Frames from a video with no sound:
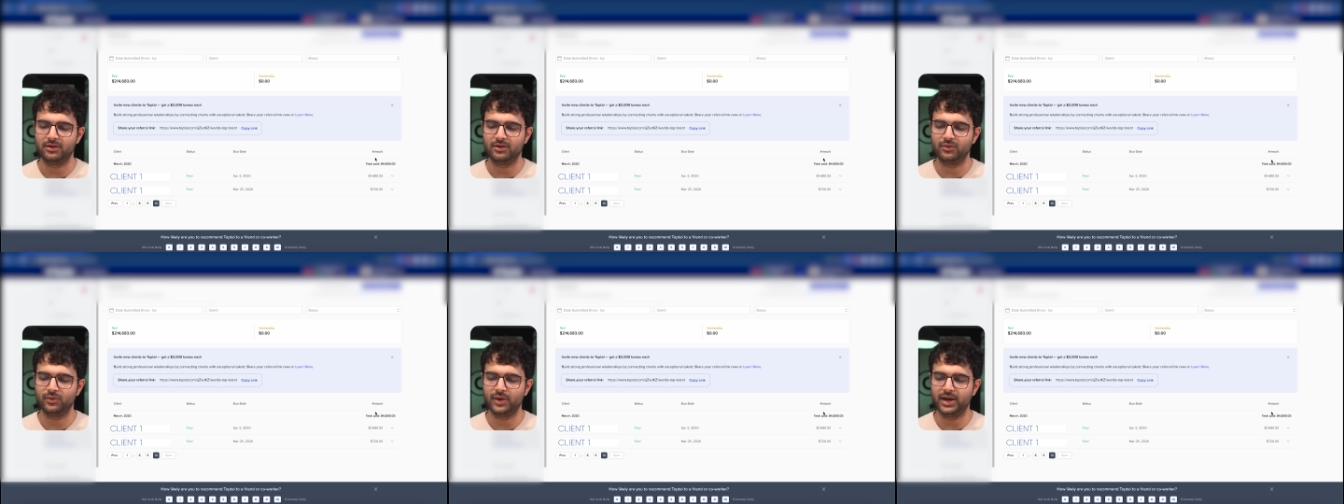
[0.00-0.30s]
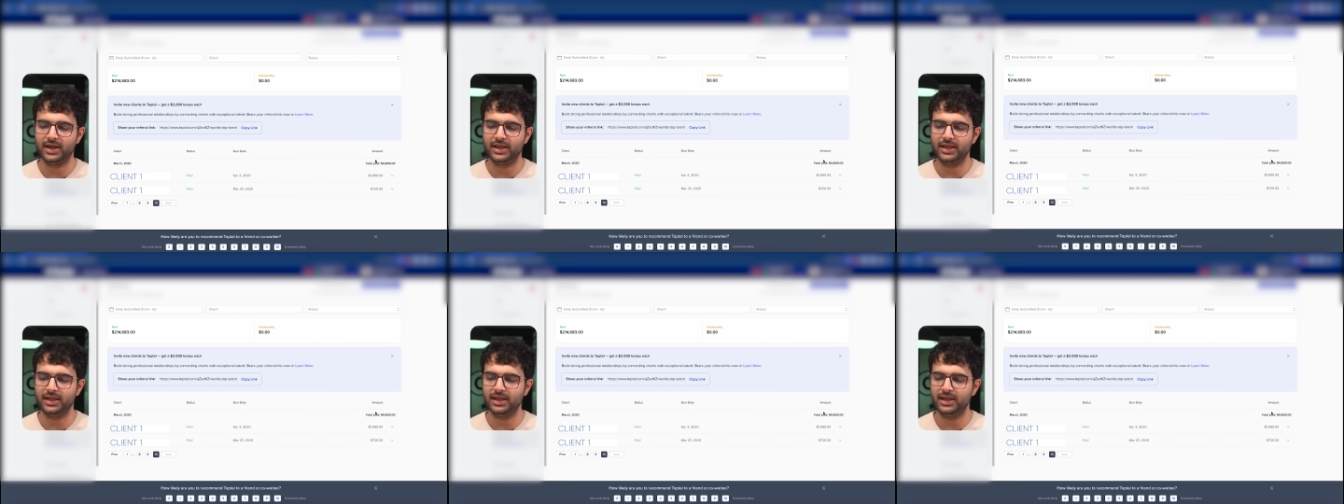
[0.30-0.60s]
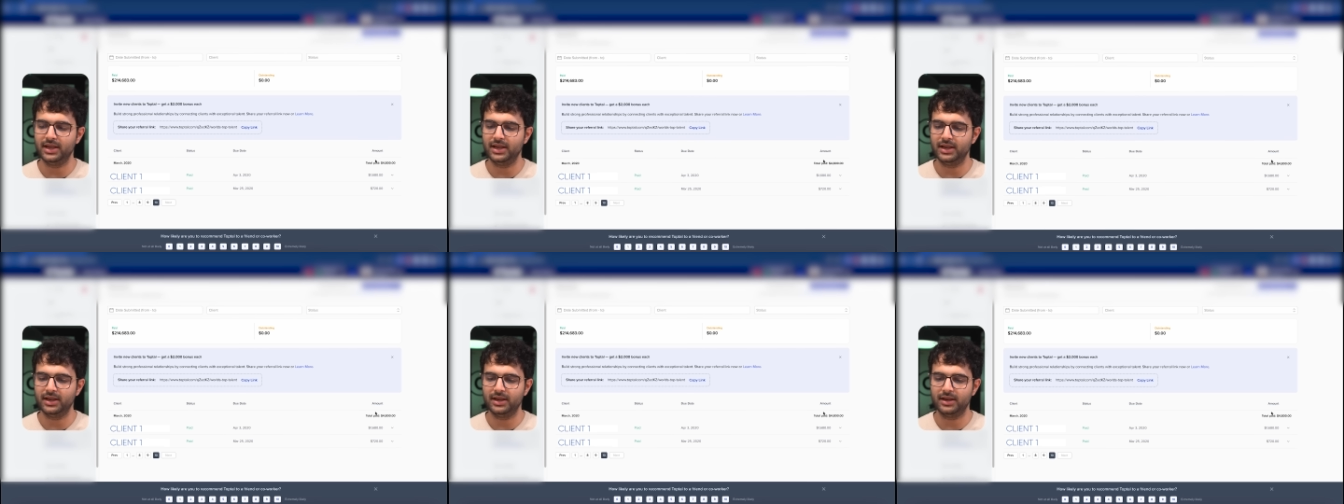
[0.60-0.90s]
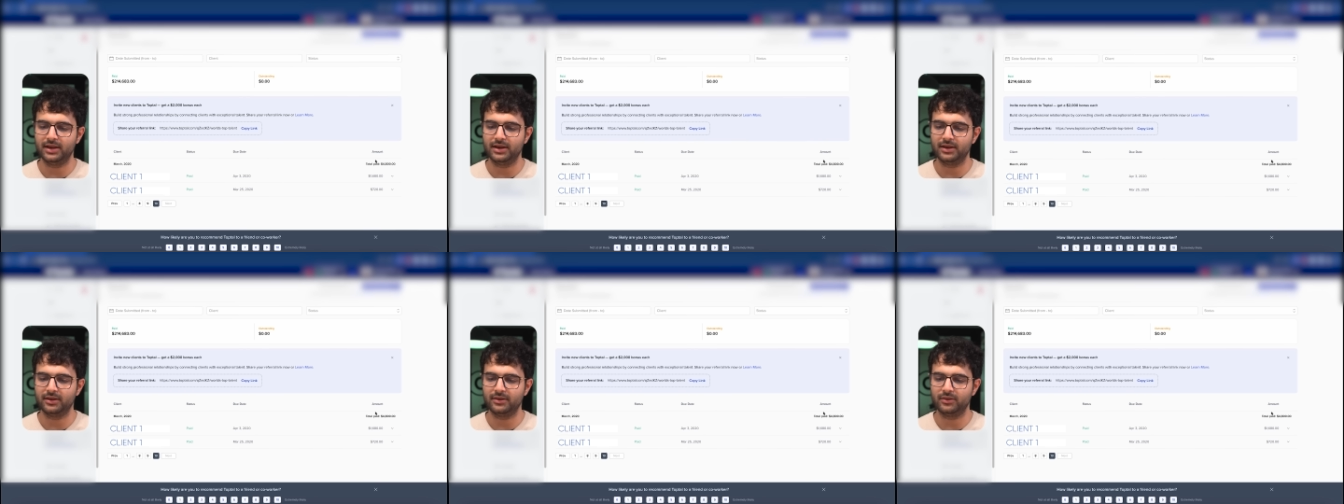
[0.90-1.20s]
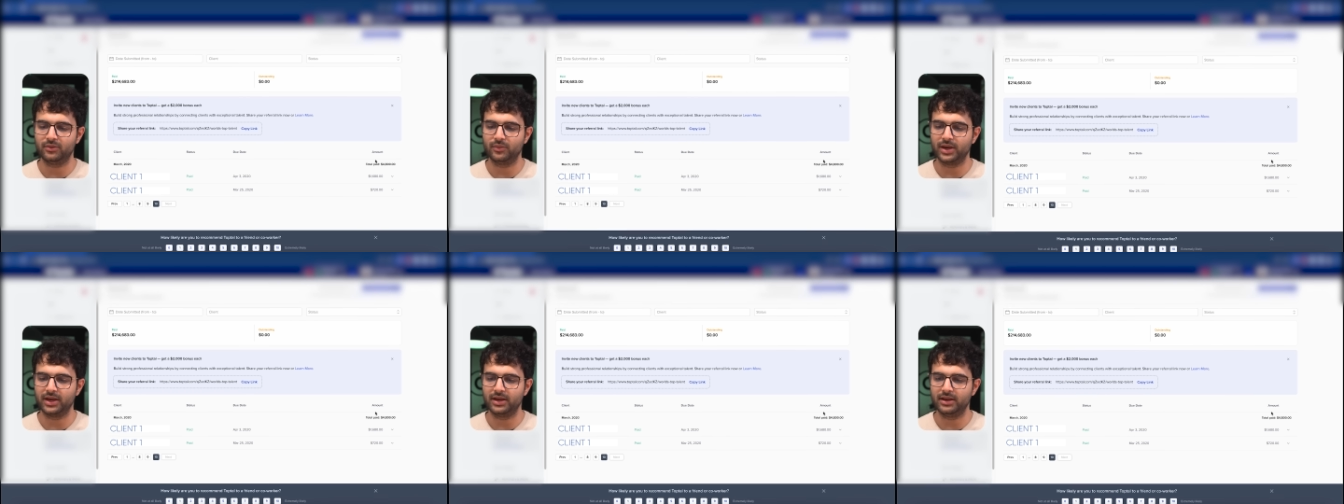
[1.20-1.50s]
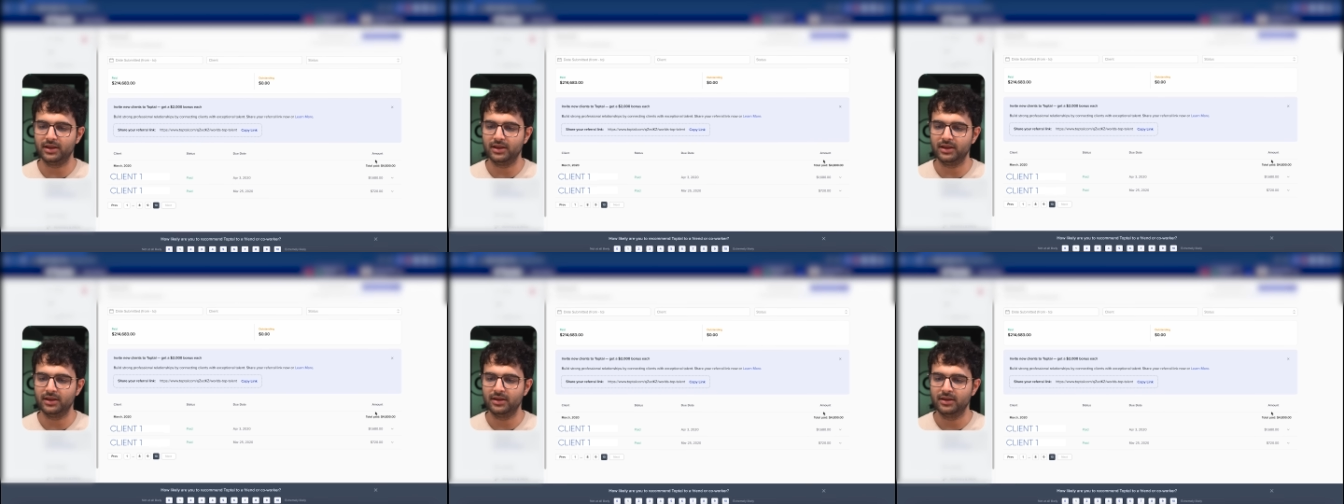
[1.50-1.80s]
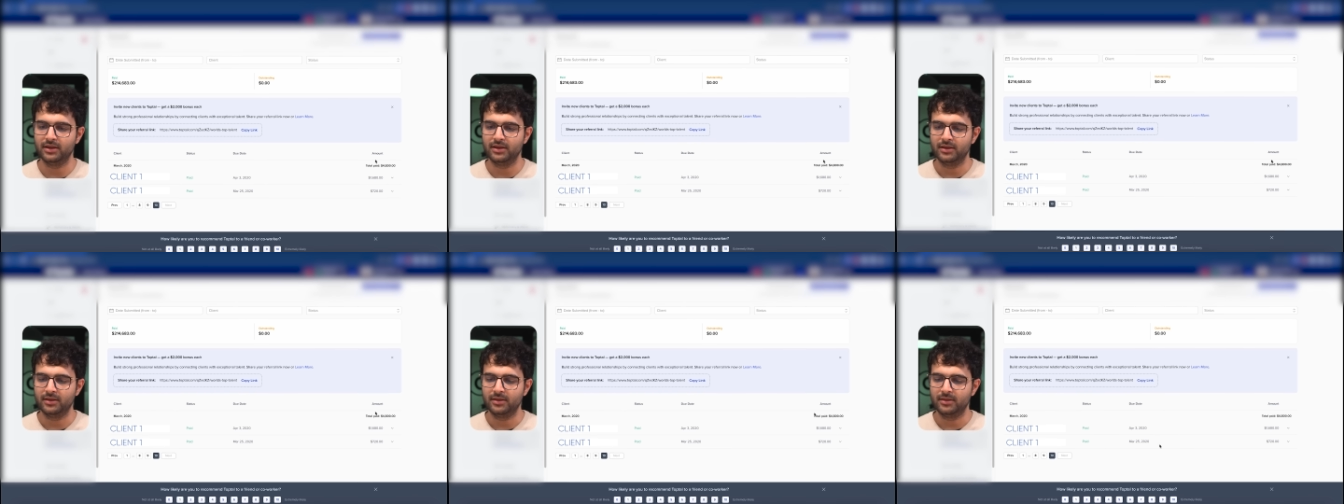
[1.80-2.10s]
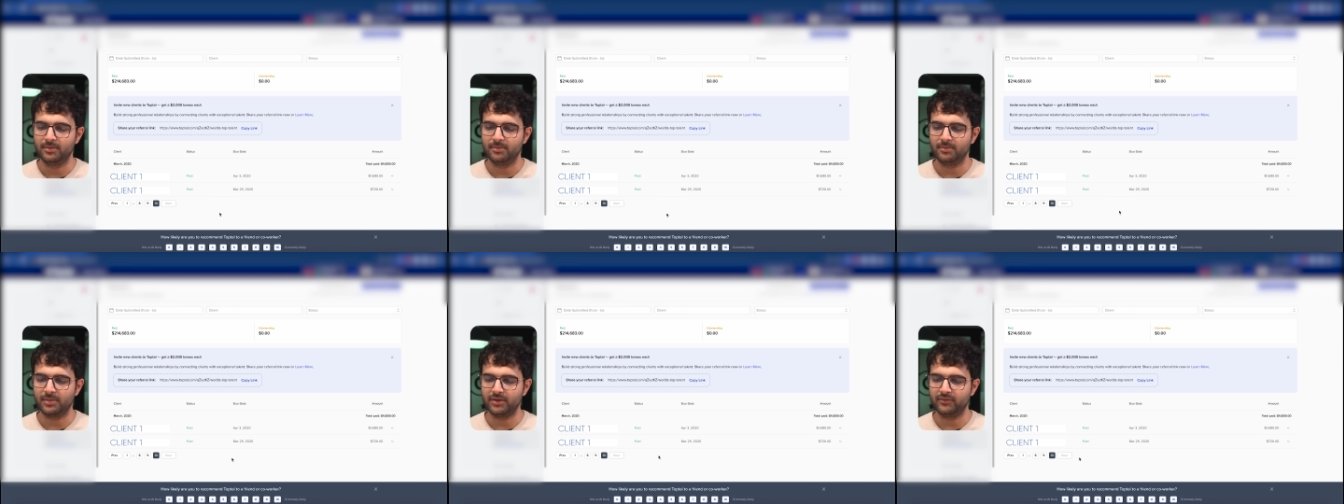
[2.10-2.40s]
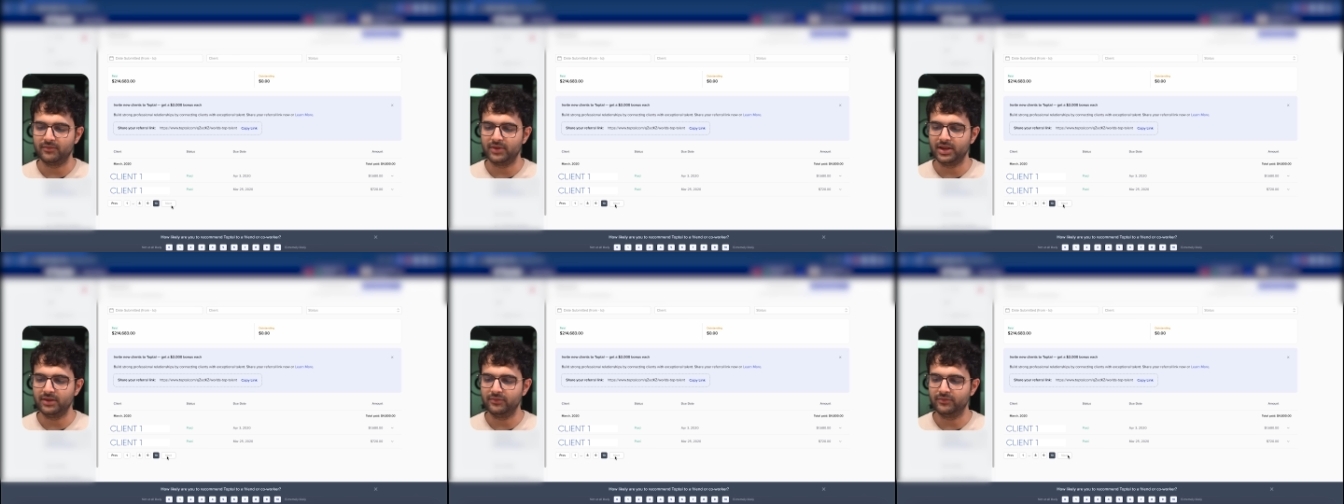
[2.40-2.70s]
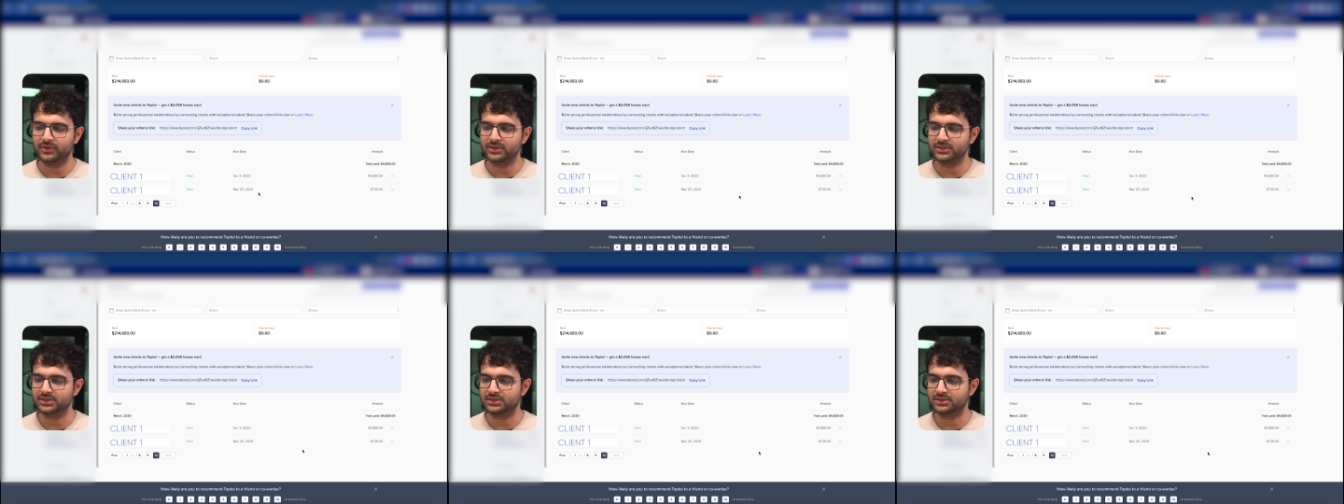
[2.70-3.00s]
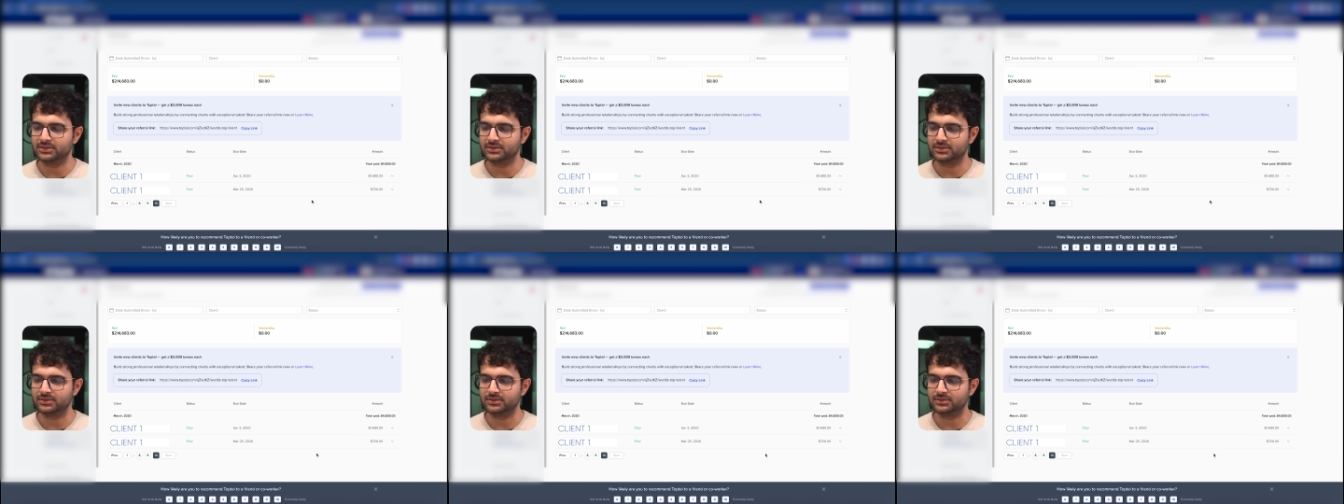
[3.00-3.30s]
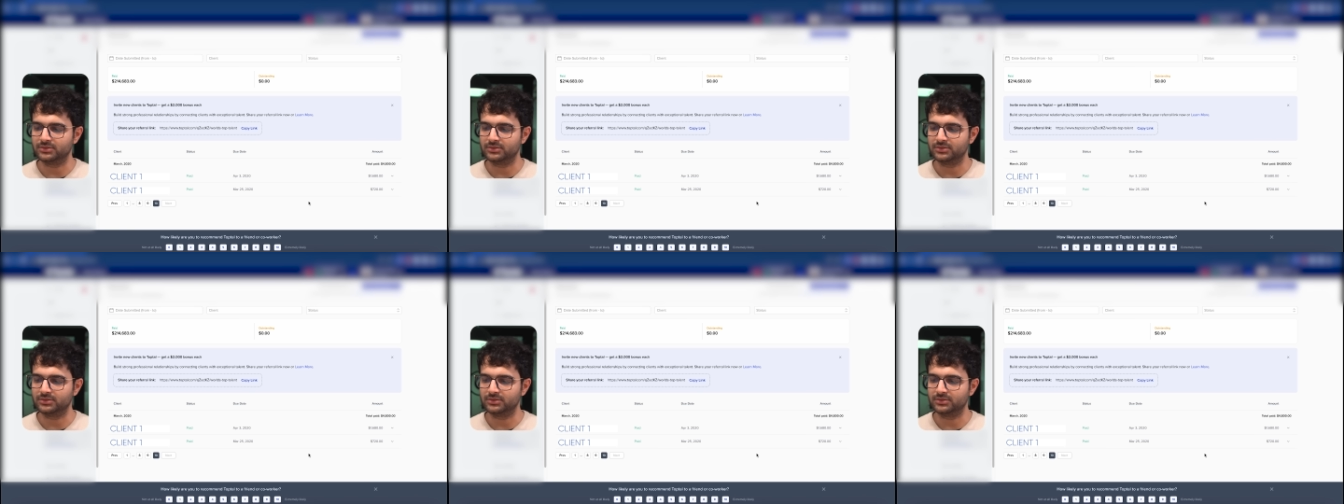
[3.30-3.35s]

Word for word: 2020, my very first